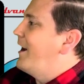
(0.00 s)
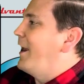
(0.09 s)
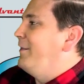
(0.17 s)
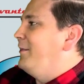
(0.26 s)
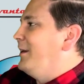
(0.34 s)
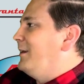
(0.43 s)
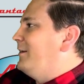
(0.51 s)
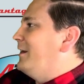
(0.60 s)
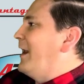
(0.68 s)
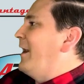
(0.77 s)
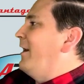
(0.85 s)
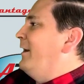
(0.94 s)
and then
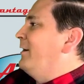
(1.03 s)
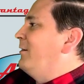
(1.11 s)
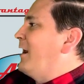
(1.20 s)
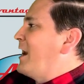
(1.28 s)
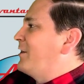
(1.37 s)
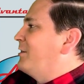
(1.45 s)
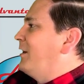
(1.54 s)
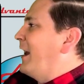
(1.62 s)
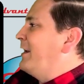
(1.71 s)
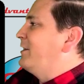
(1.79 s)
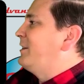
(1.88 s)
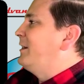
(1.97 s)
the International
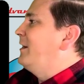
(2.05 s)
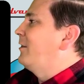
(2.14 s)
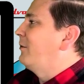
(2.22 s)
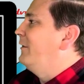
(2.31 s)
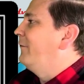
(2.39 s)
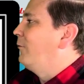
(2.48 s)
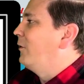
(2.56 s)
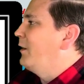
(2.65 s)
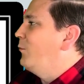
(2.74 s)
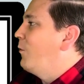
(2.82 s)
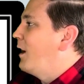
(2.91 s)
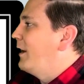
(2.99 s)

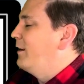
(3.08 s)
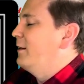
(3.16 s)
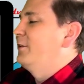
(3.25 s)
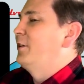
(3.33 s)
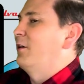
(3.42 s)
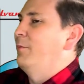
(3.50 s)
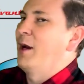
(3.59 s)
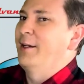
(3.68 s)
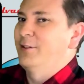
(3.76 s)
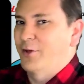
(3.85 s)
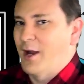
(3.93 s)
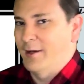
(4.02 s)
HT341
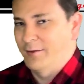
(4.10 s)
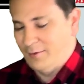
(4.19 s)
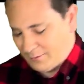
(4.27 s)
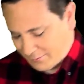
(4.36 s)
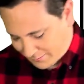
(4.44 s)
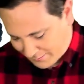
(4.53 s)
turbine tractor.